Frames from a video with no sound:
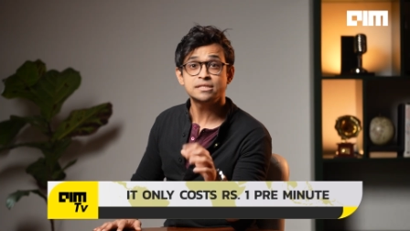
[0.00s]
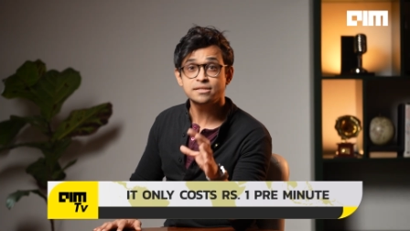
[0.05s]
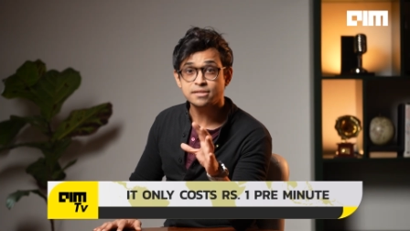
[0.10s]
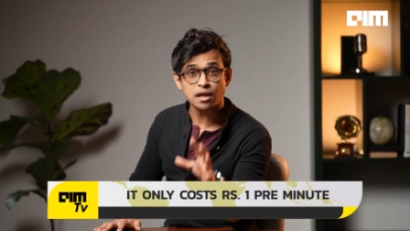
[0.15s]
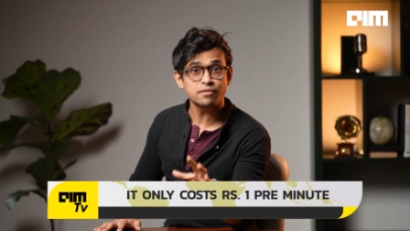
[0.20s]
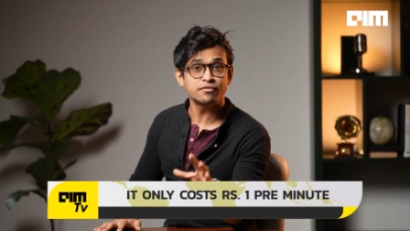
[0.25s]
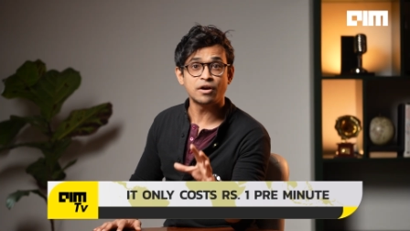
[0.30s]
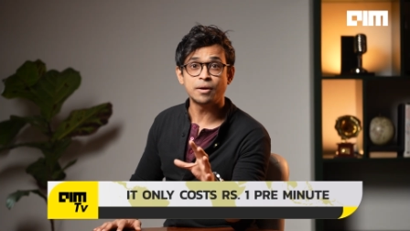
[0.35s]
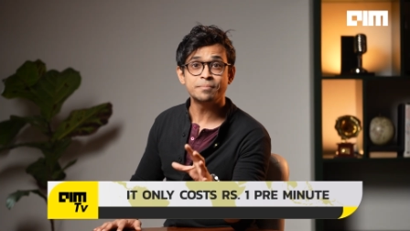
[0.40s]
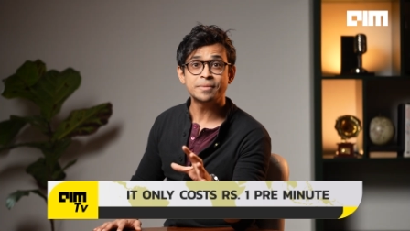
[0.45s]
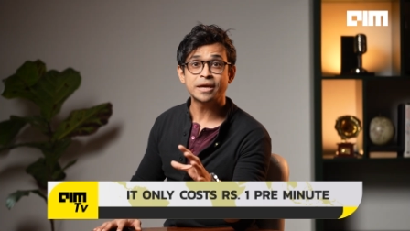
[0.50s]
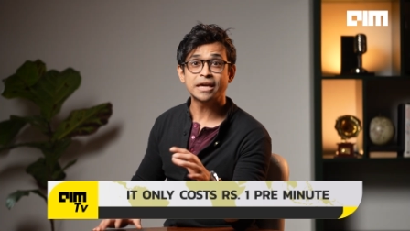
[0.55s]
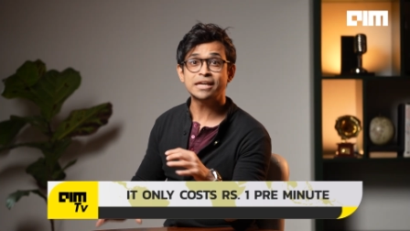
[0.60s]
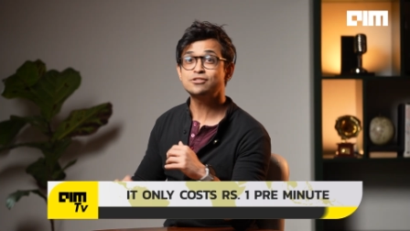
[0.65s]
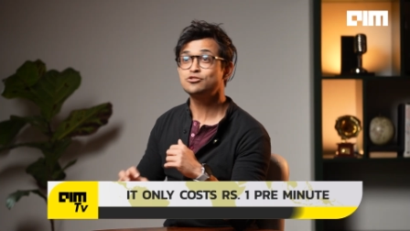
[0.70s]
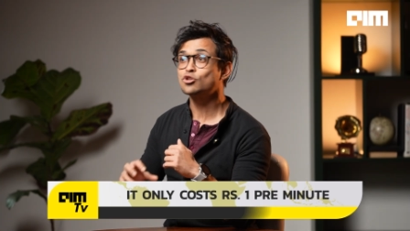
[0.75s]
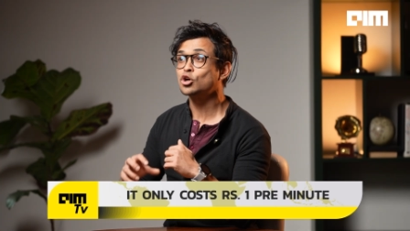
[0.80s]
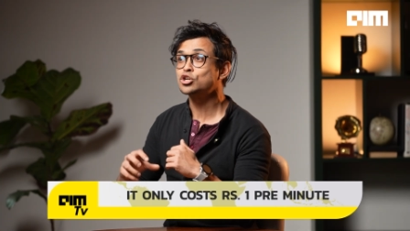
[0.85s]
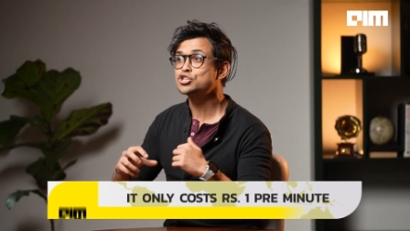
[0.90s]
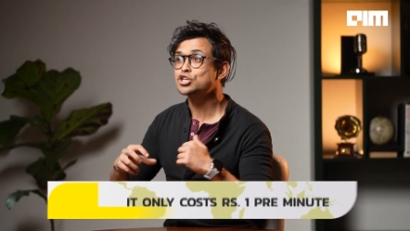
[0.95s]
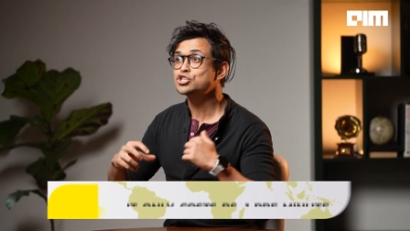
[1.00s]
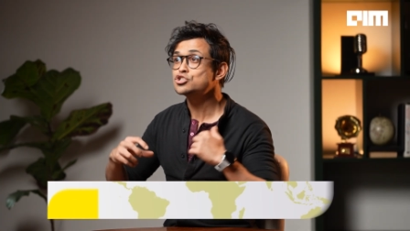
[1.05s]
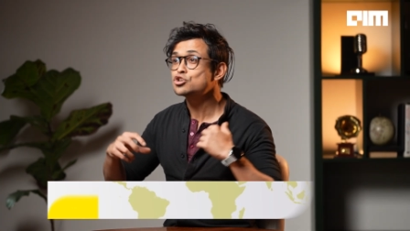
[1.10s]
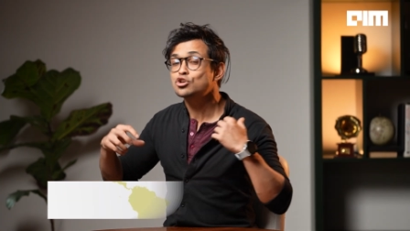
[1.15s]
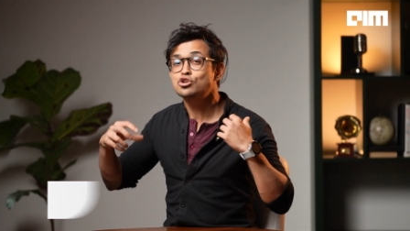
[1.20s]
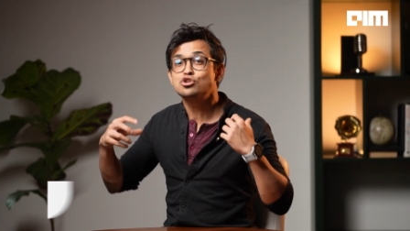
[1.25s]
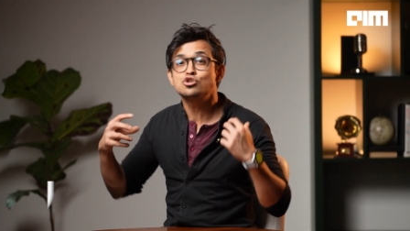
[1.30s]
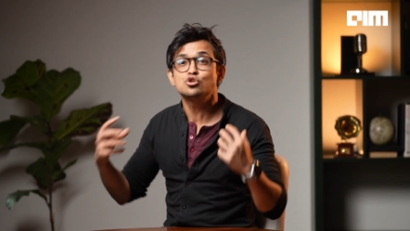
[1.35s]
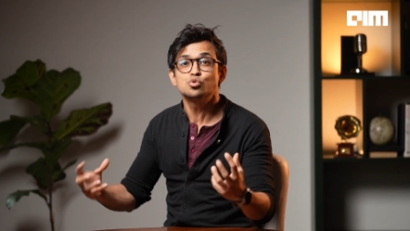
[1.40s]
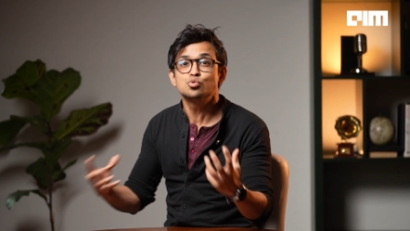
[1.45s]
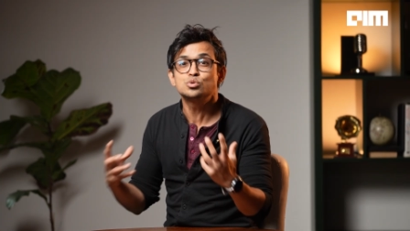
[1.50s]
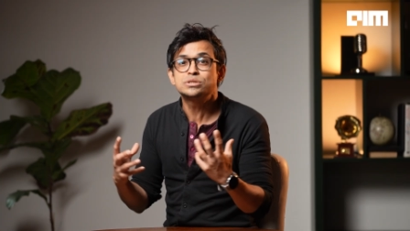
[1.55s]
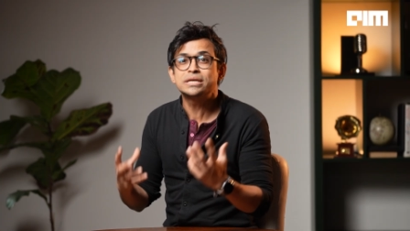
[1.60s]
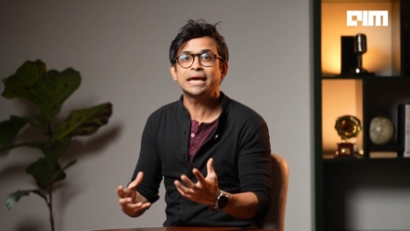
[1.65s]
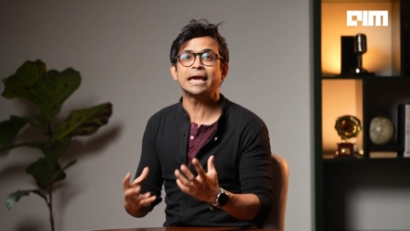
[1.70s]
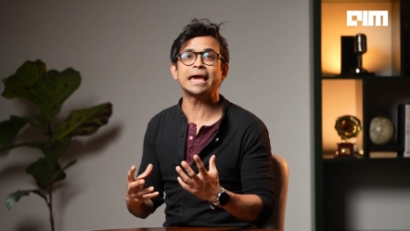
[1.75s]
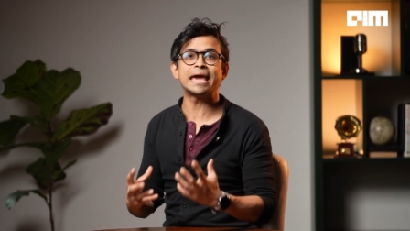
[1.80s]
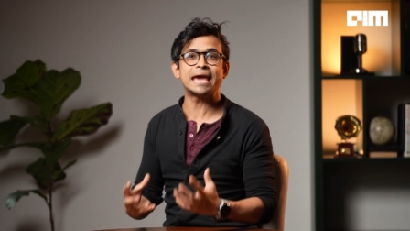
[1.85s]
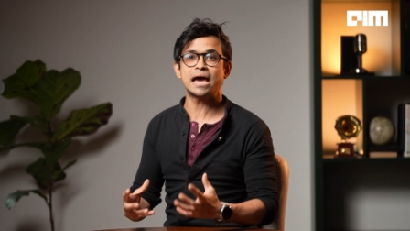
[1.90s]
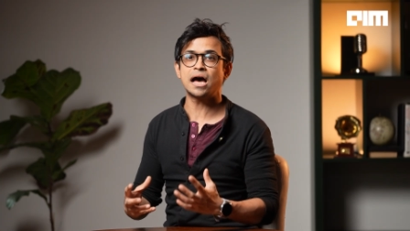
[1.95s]
Sarvam is not just
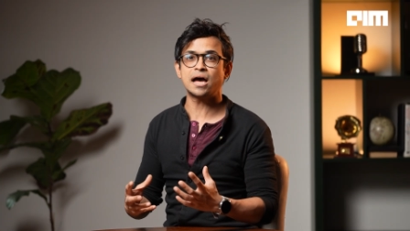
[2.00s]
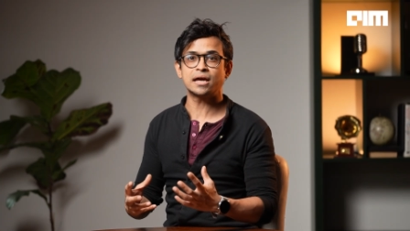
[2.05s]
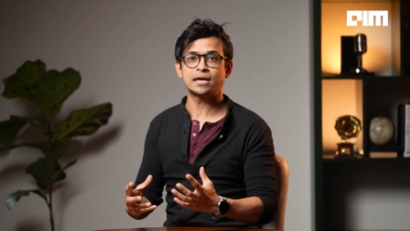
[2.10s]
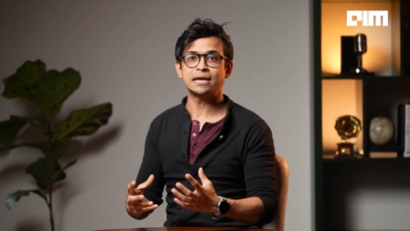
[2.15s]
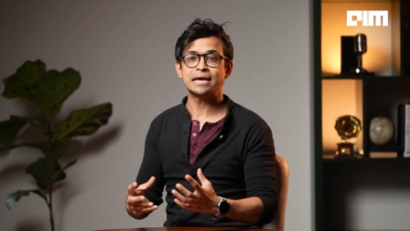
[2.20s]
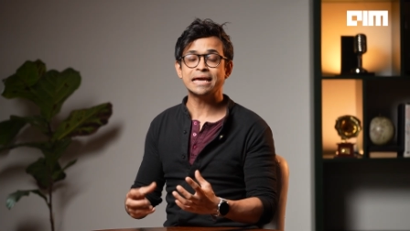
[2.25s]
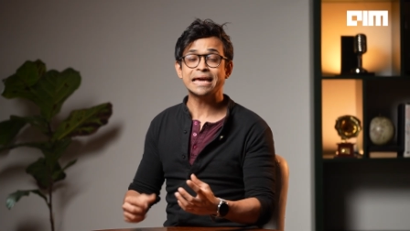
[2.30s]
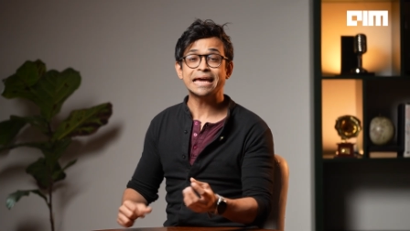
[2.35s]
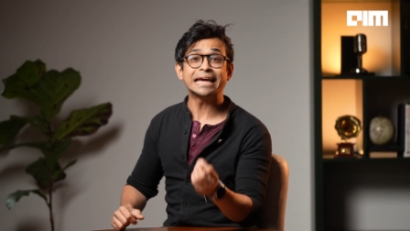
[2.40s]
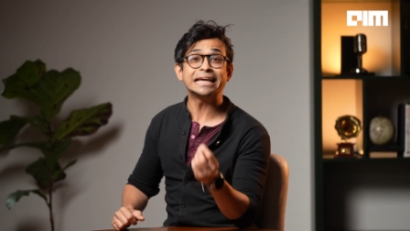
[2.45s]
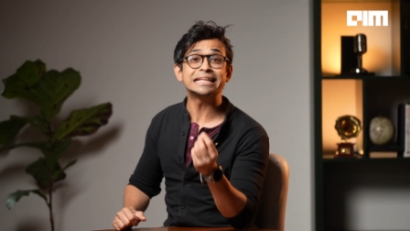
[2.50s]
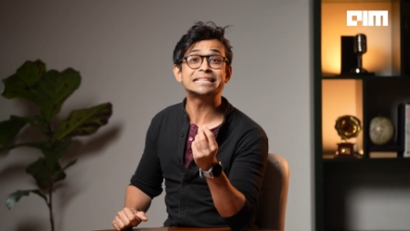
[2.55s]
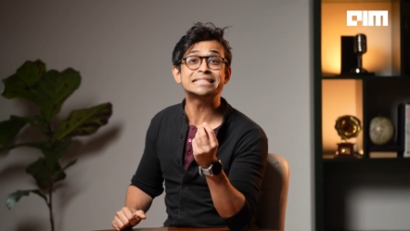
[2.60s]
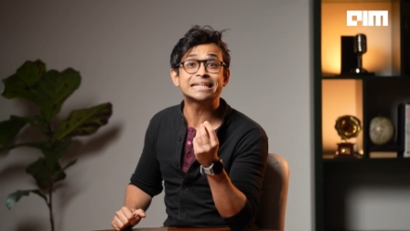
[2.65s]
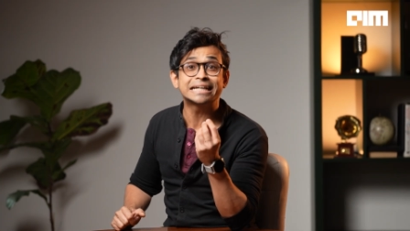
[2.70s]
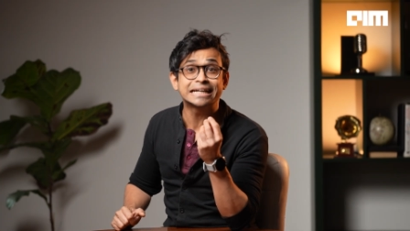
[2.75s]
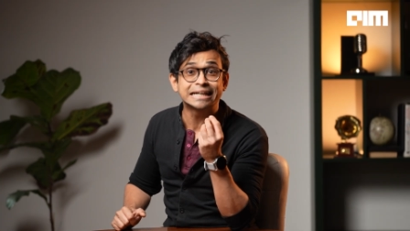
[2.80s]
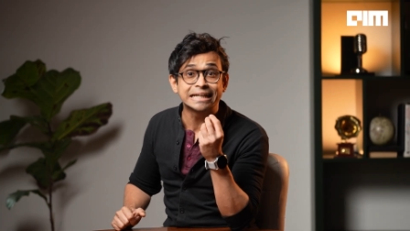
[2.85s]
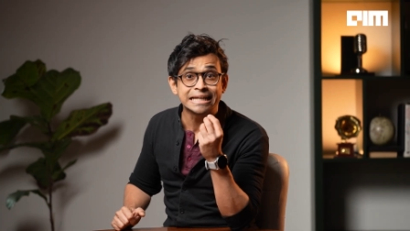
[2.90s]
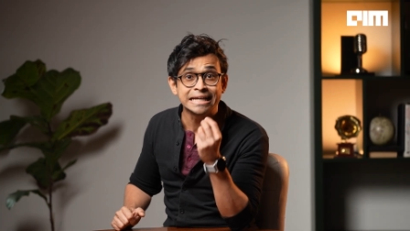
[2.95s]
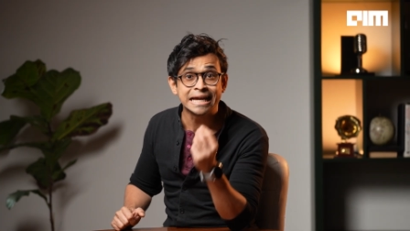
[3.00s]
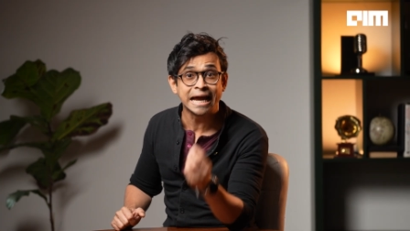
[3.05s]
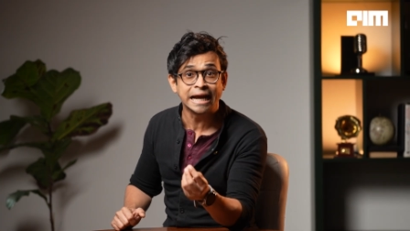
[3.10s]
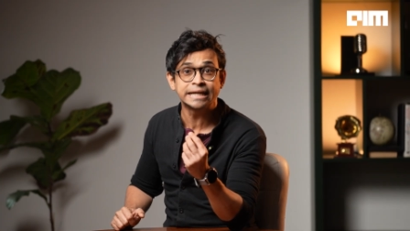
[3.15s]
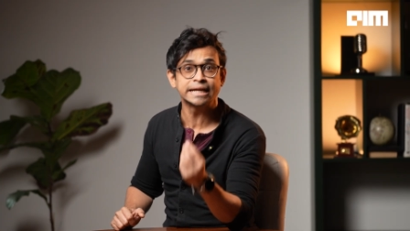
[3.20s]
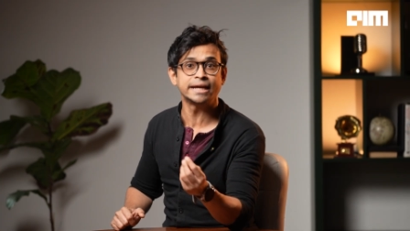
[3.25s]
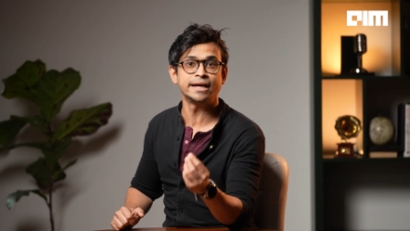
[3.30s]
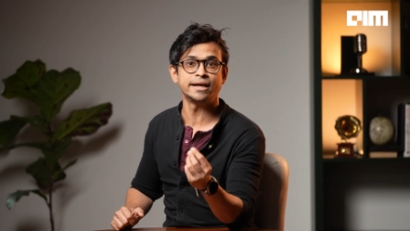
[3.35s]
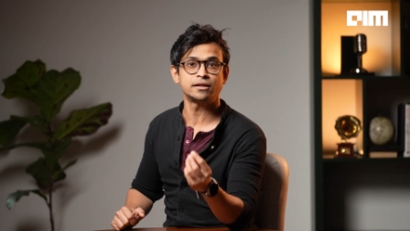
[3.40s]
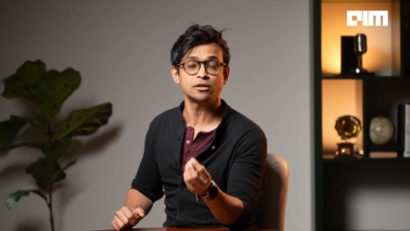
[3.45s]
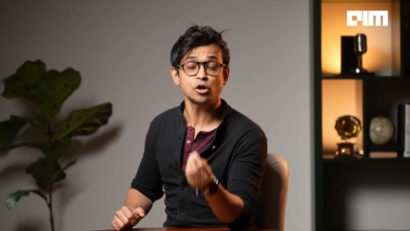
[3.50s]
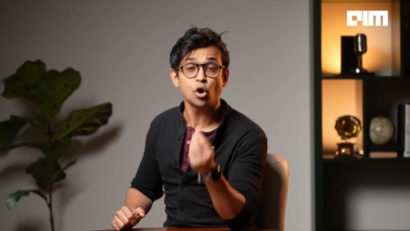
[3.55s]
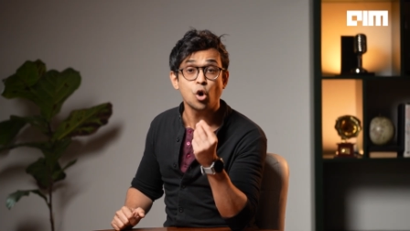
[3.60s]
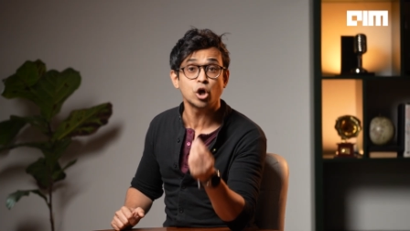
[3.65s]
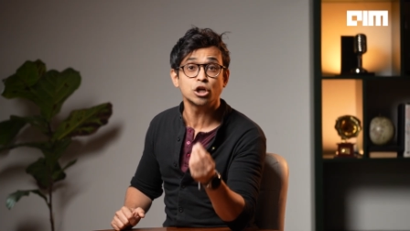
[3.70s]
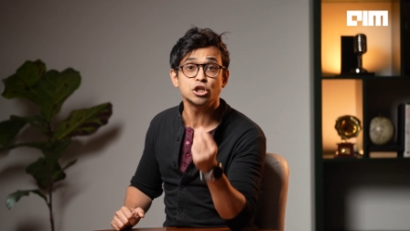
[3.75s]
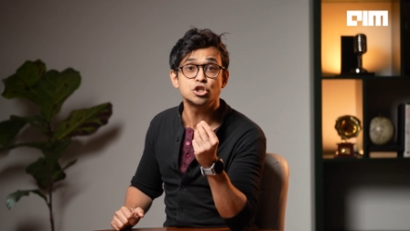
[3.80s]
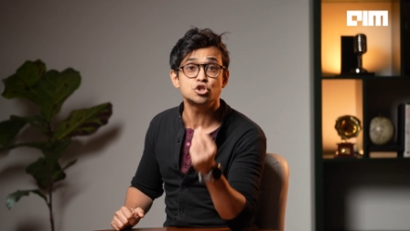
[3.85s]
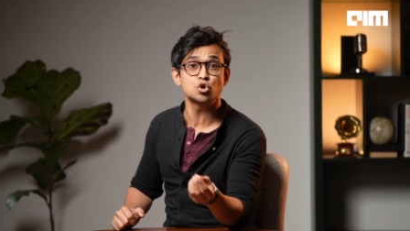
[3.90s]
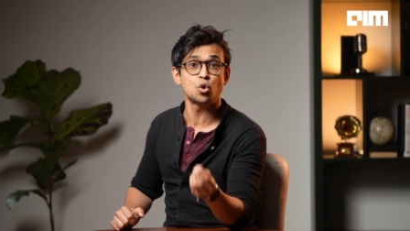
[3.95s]
using AI, it's creating it
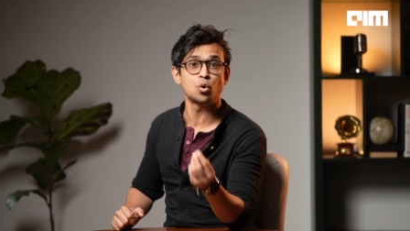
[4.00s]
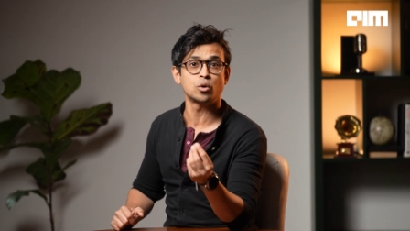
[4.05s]
on its